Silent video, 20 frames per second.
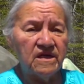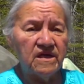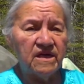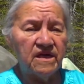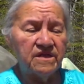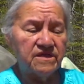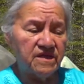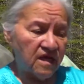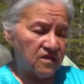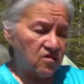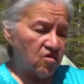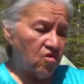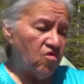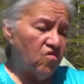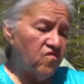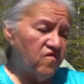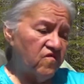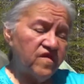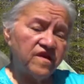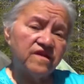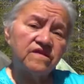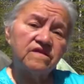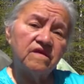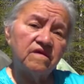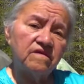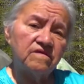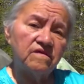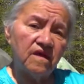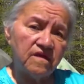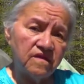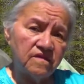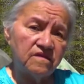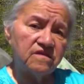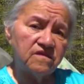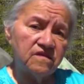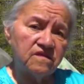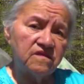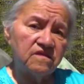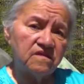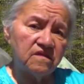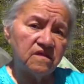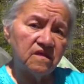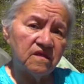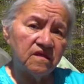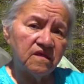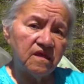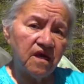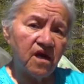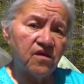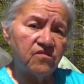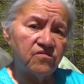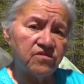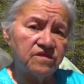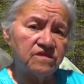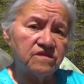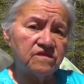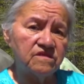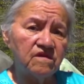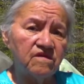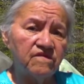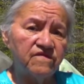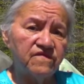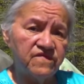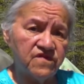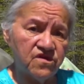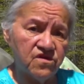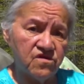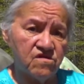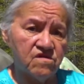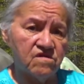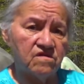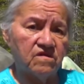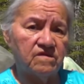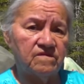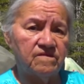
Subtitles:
And that COVID-19 carries fear.